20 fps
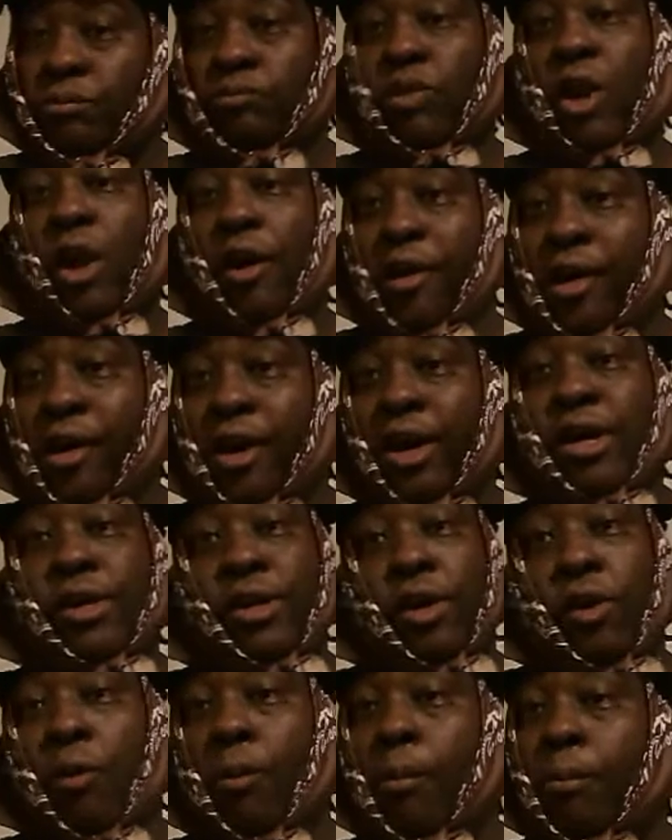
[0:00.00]
They're good
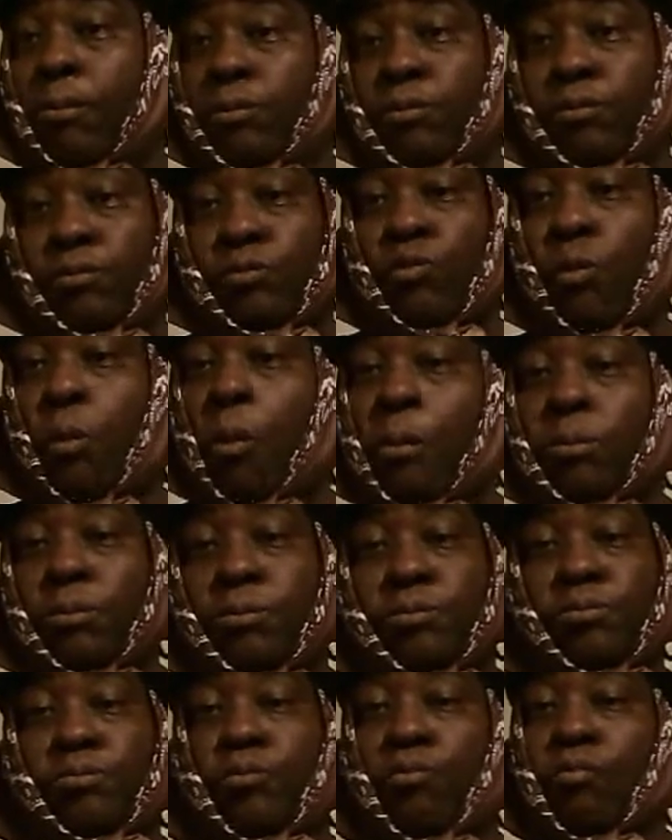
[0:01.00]
though.
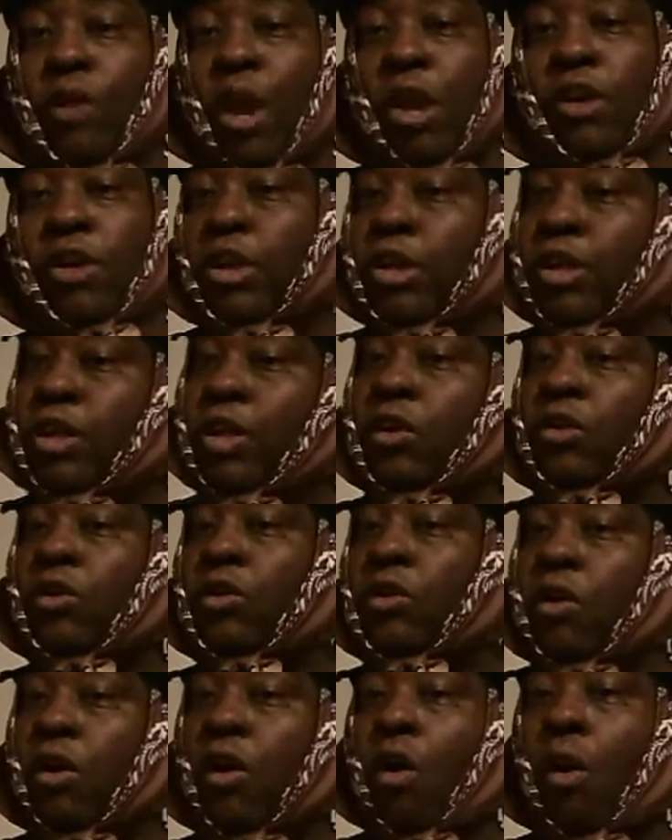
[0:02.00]
They kill the
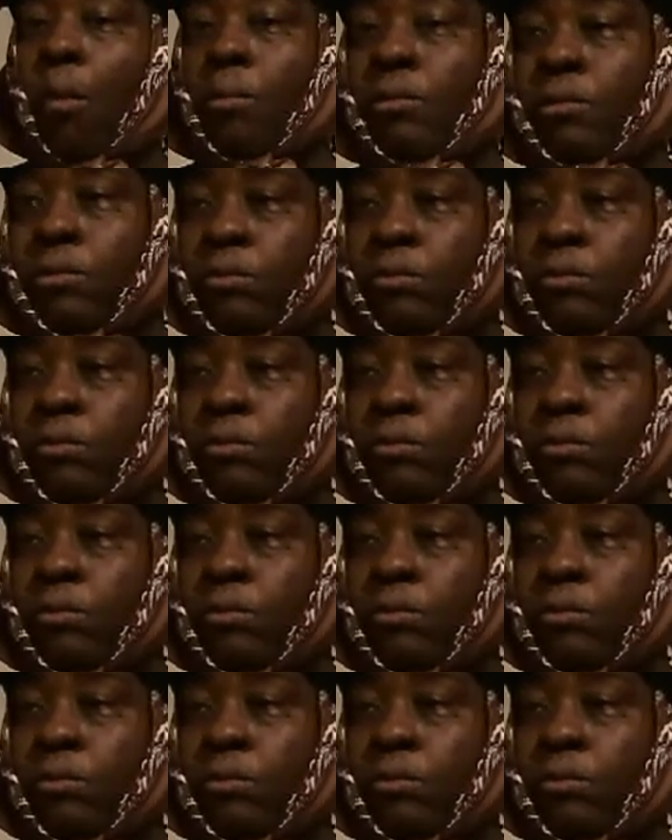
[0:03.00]
cook.